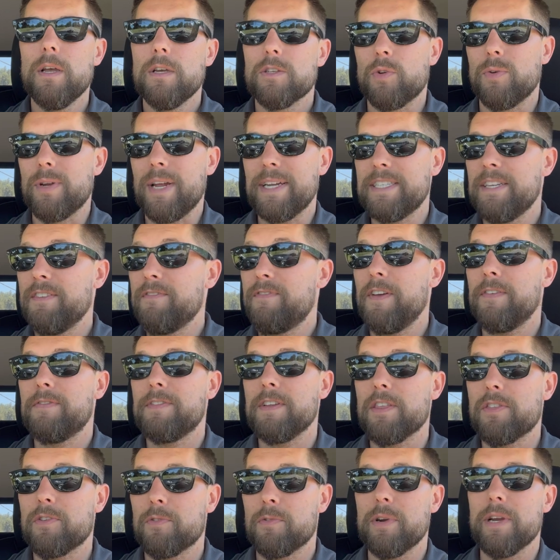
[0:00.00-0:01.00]
So in
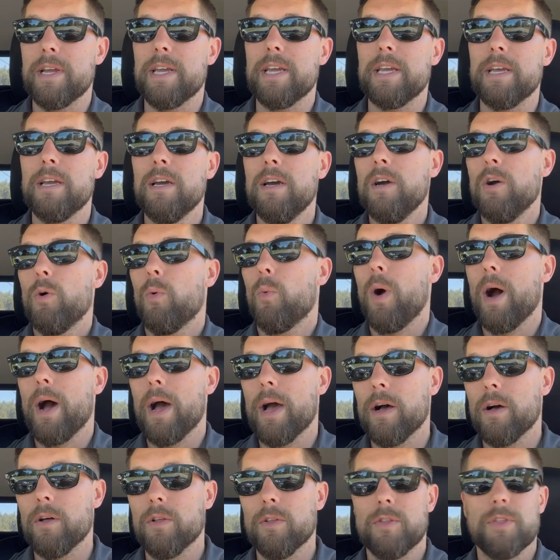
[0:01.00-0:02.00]
1953,
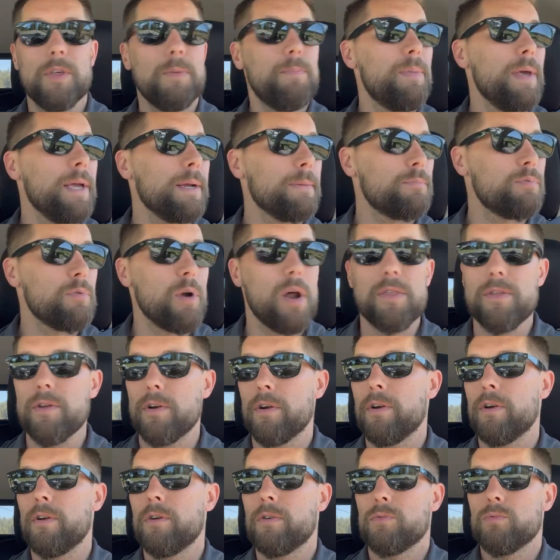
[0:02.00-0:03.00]
while the big
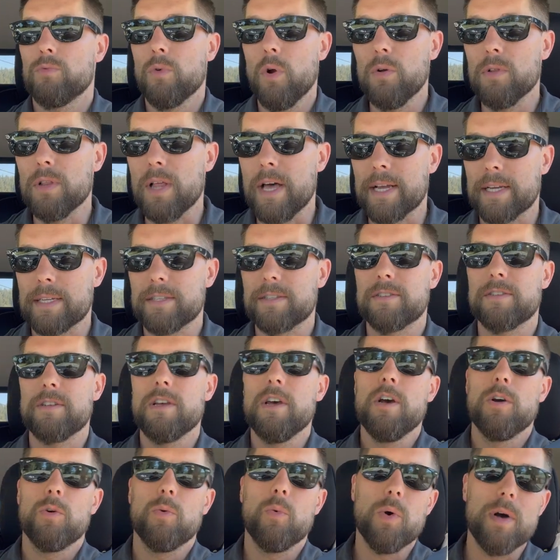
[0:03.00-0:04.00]
brother Rolex
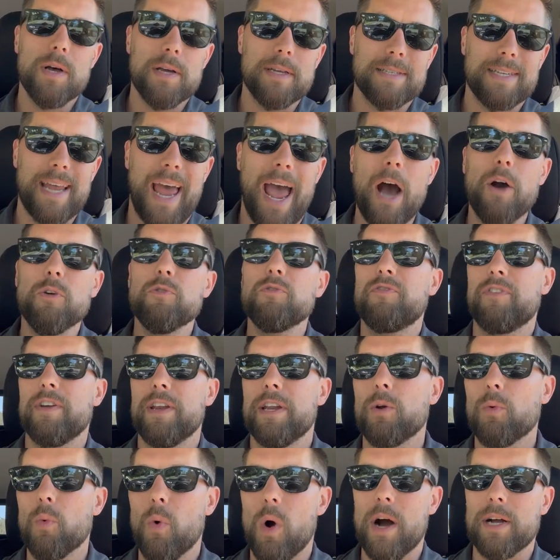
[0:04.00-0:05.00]
was
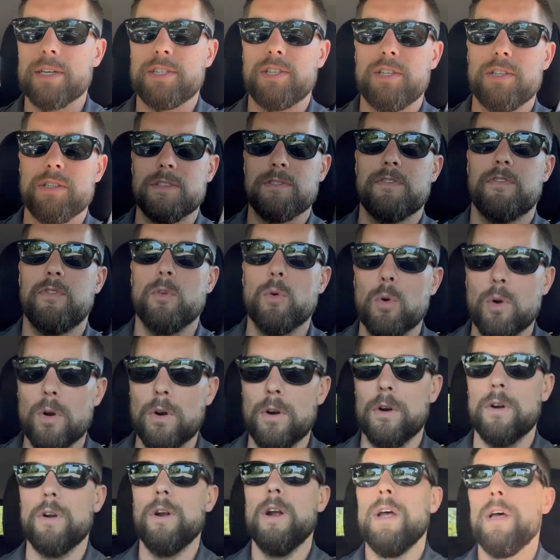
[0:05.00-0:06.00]
outfitting watches
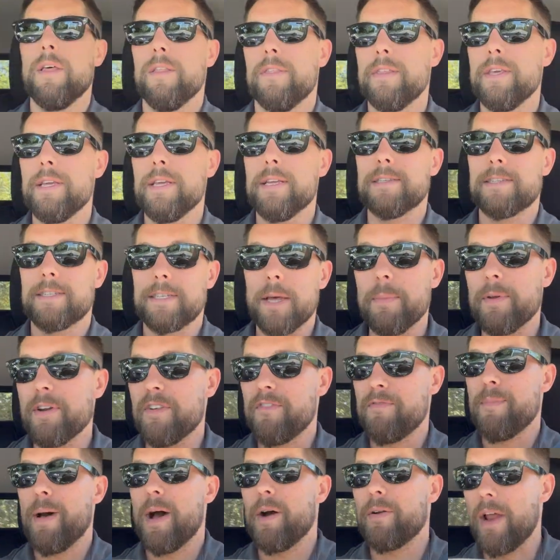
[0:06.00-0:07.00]
for the summit
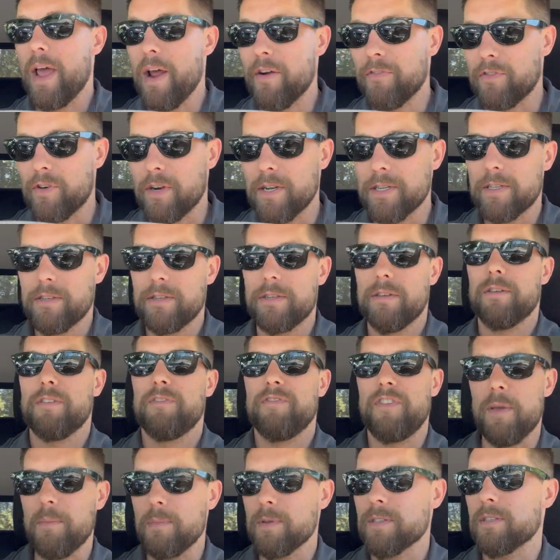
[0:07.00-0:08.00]
of Mount Everest,
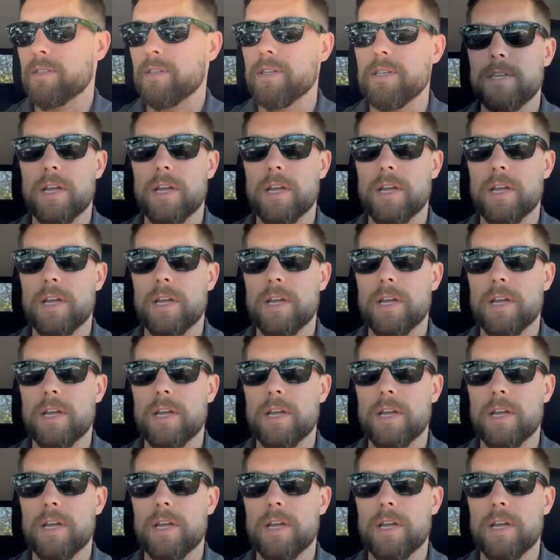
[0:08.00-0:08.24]
famously